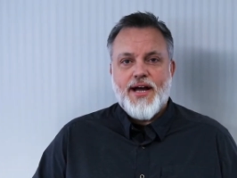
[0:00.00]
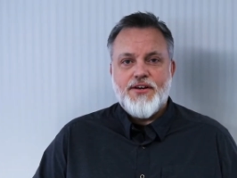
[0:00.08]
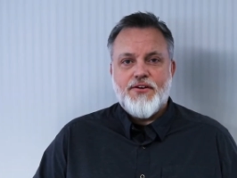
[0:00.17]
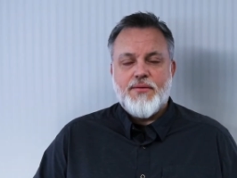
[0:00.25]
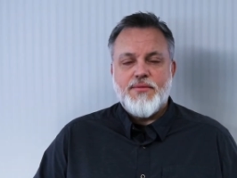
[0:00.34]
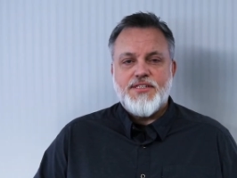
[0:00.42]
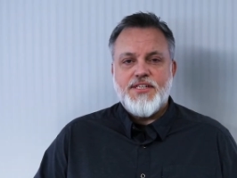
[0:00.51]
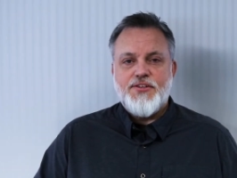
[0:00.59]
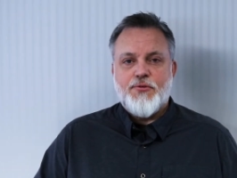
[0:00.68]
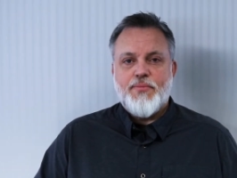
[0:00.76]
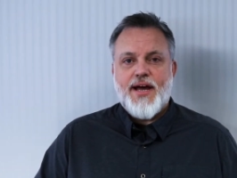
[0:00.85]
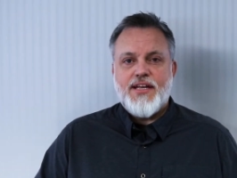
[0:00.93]
Wagner. I'm the
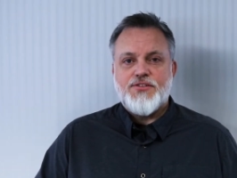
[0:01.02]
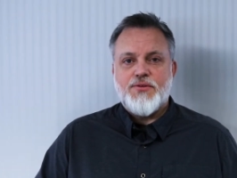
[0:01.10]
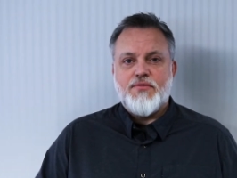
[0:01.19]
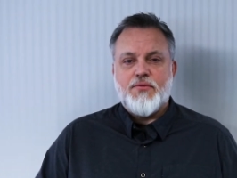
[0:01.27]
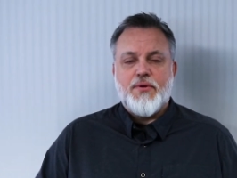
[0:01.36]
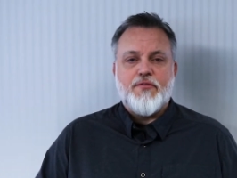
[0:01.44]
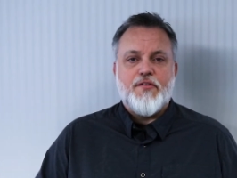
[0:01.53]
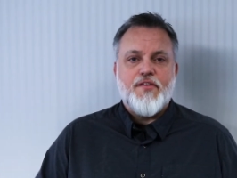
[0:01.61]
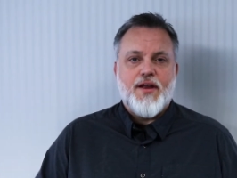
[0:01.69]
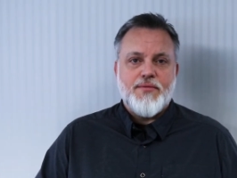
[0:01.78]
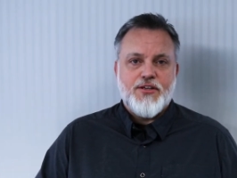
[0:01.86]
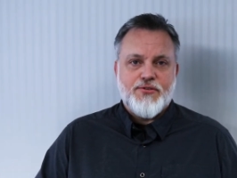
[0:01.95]
senior pastor of the River
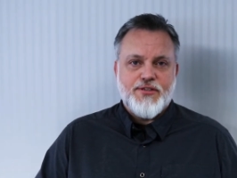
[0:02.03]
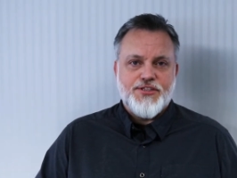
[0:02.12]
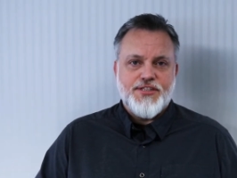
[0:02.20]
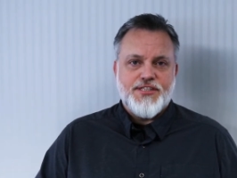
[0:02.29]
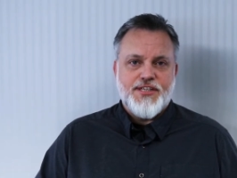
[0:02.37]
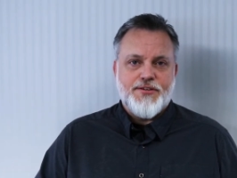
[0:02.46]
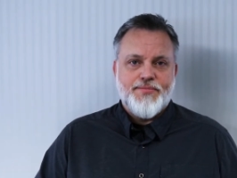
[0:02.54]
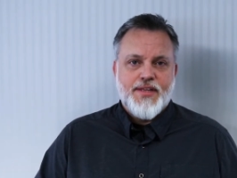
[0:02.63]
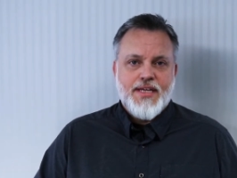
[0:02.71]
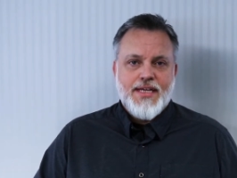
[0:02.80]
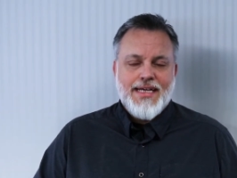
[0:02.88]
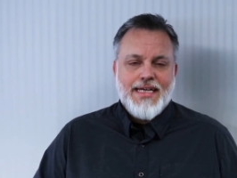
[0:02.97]
Family Christian Center.
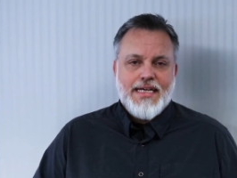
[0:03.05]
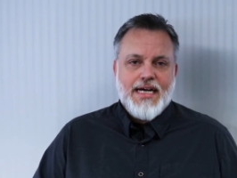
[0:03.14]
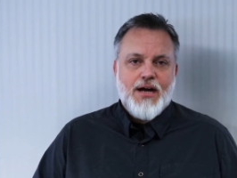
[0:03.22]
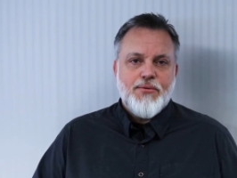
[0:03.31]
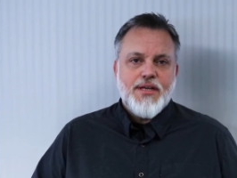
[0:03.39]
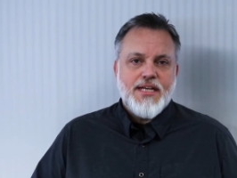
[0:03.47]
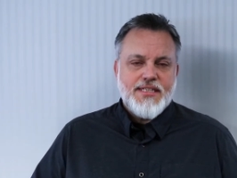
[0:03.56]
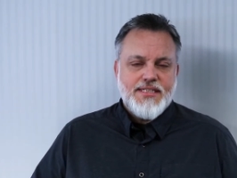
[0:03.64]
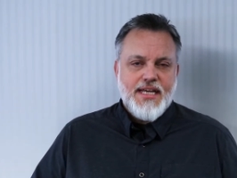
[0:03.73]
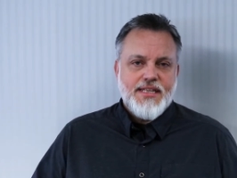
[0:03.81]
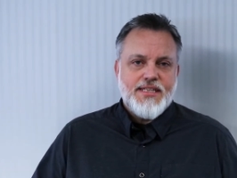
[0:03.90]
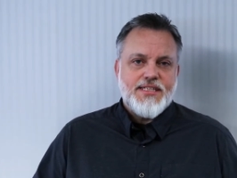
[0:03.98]
I would like to
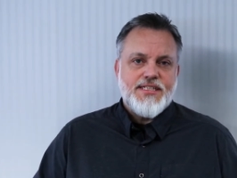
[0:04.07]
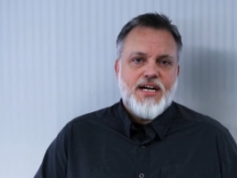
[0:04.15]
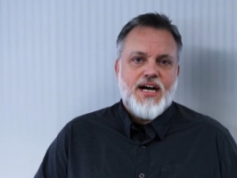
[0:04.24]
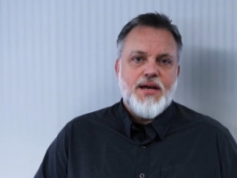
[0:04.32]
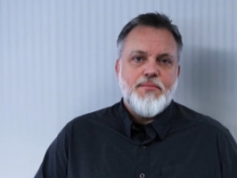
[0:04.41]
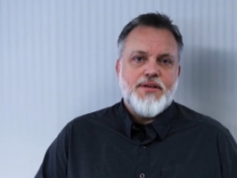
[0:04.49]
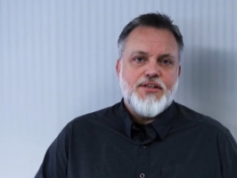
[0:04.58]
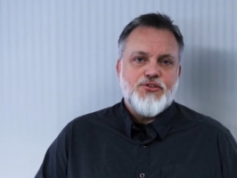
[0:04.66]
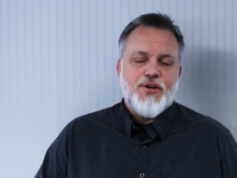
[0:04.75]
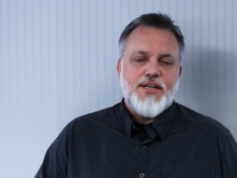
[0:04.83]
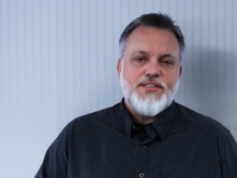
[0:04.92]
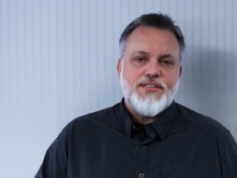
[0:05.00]
take this time and
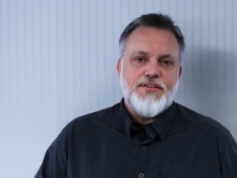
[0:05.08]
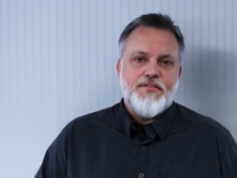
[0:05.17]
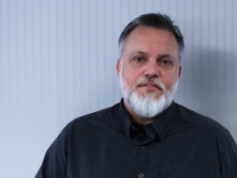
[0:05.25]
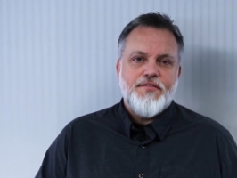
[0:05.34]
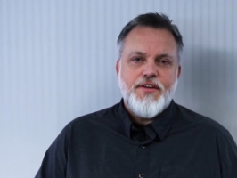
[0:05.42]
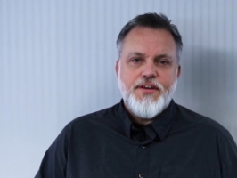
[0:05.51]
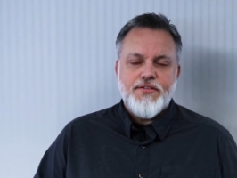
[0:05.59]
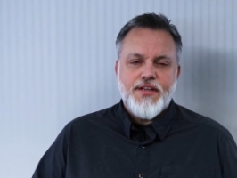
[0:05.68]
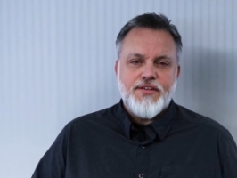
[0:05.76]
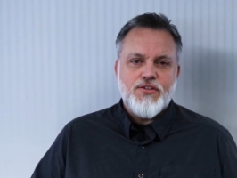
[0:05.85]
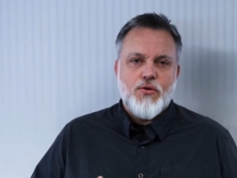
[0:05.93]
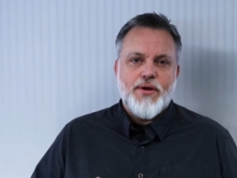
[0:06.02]
address the fear
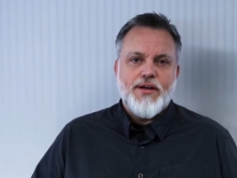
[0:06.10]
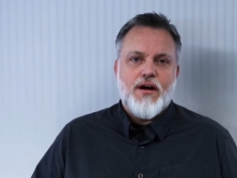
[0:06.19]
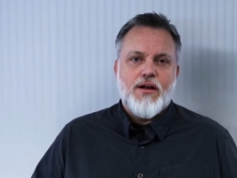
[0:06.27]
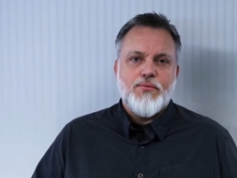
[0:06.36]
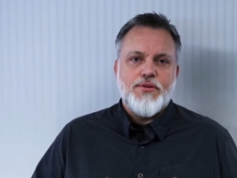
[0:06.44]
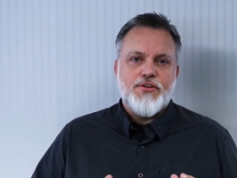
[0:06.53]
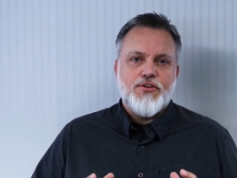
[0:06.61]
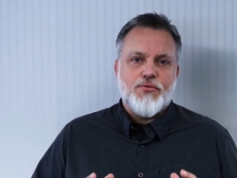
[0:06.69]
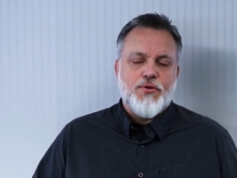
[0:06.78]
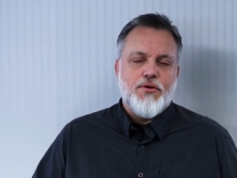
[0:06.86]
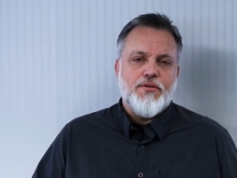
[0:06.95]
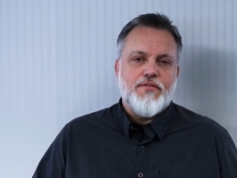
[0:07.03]
that is going on with the
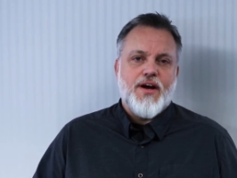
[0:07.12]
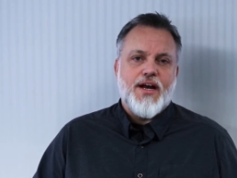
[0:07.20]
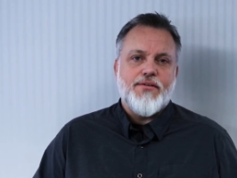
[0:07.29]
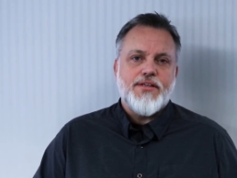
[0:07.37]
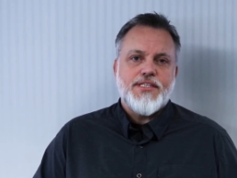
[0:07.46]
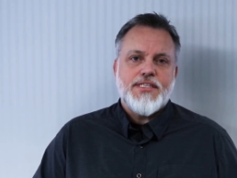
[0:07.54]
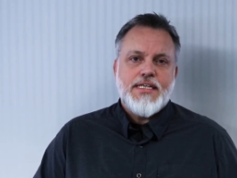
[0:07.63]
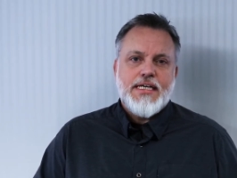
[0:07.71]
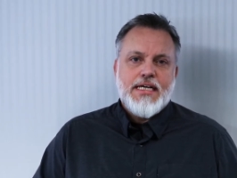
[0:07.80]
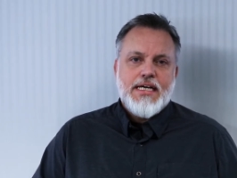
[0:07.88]
coronavirus.